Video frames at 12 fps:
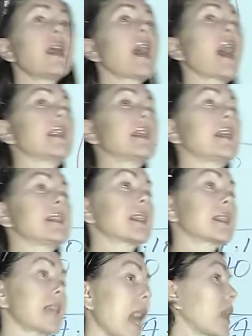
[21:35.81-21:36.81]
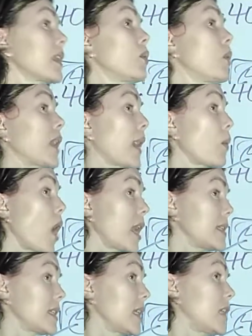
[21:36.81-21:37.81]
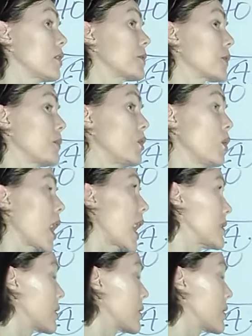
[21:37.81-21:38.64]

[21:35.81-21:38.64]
And it's exactly what I wanted to hear from you guys.